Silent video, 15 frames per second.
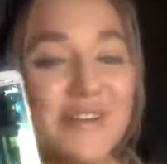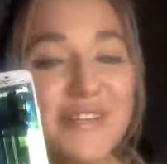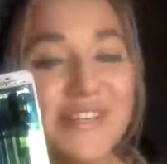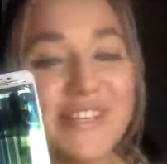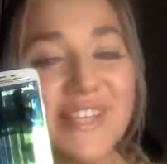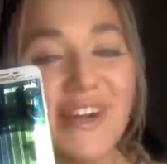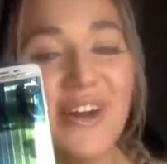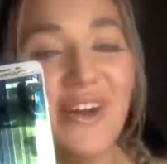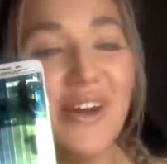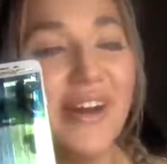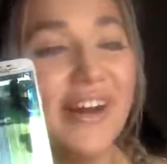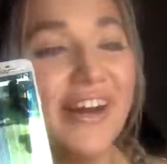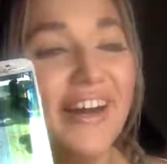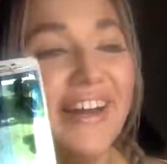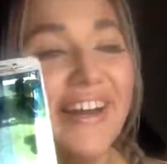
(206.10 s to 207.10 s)
So
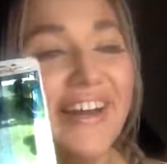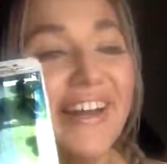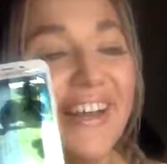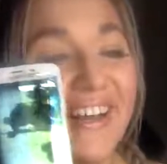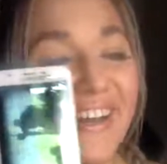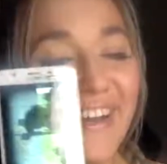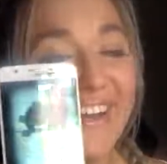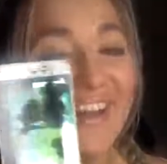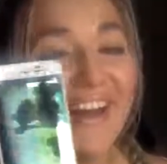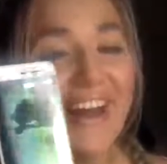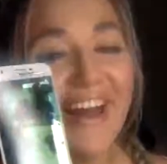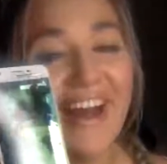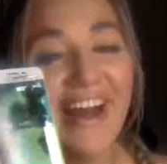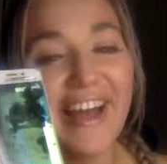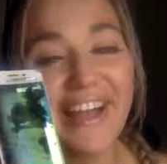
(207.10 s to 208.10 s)

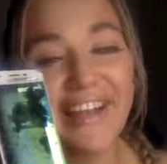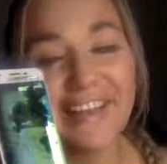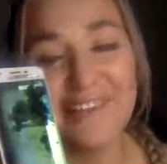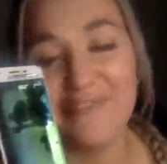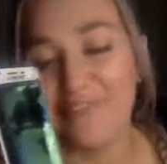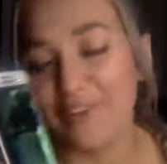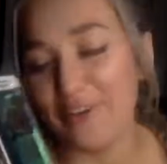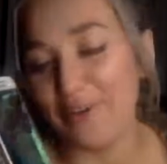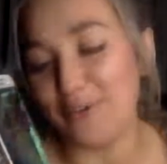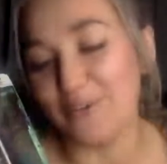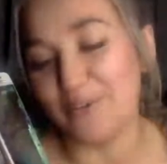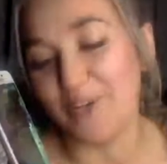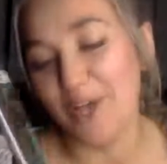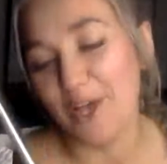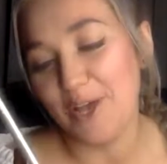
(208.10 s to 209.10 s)
I had a
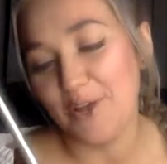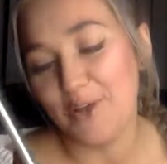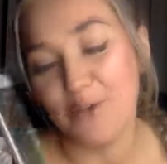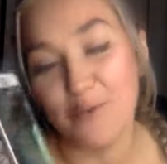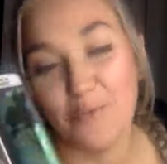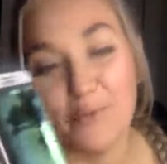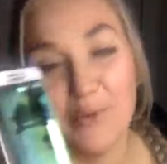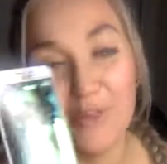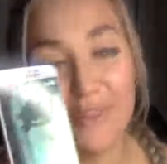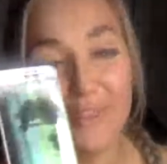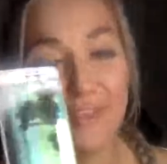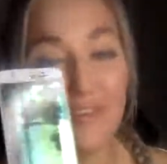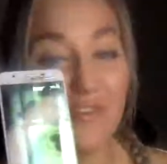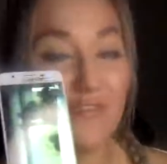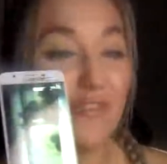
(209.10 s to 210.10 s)
phone with a